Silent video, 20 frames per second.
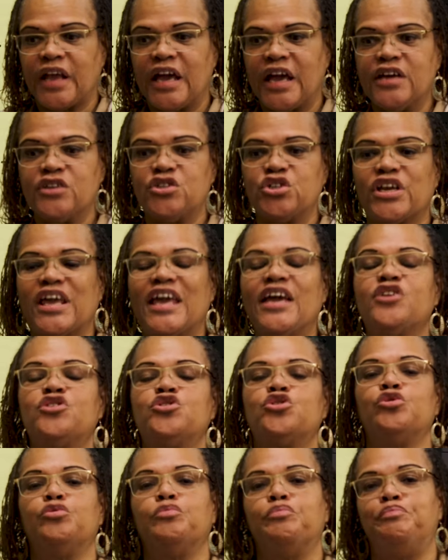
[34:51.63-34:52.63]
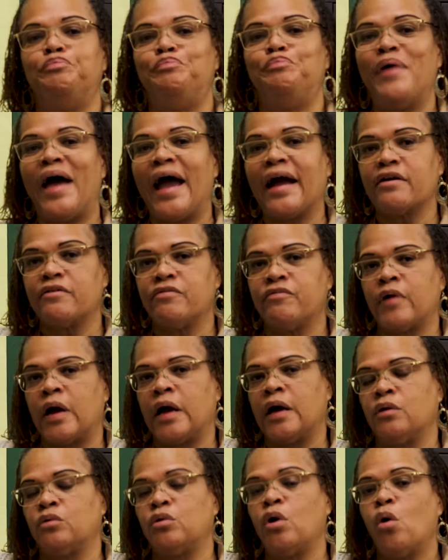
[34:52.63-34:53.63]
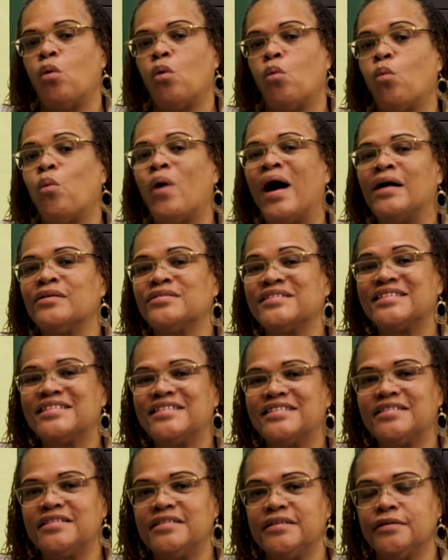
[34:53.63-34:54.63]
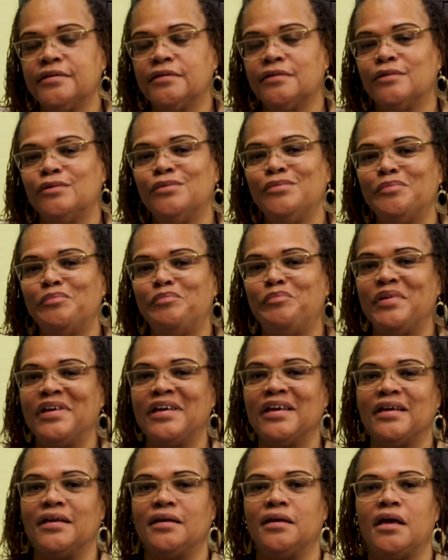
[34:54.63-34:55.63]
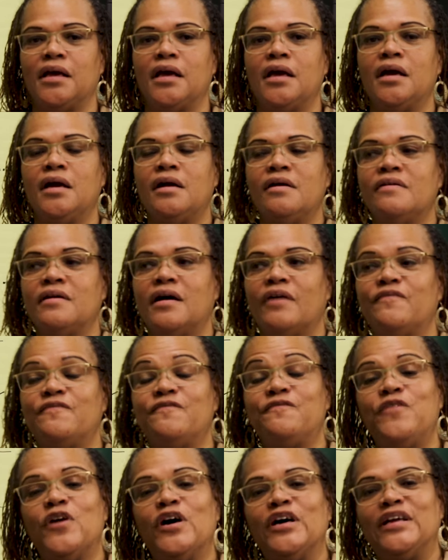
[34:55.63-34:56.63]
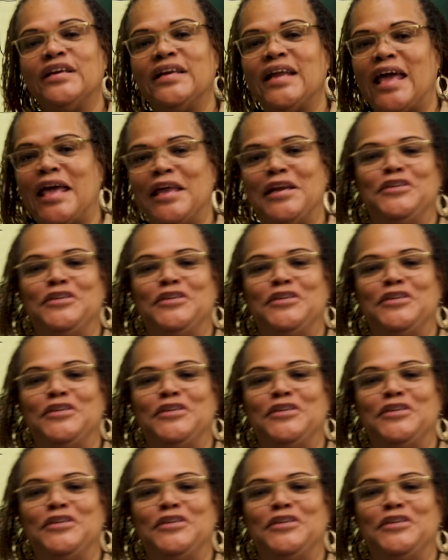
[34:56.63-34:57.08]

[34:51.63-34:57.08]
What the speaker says: educational background while still being fun and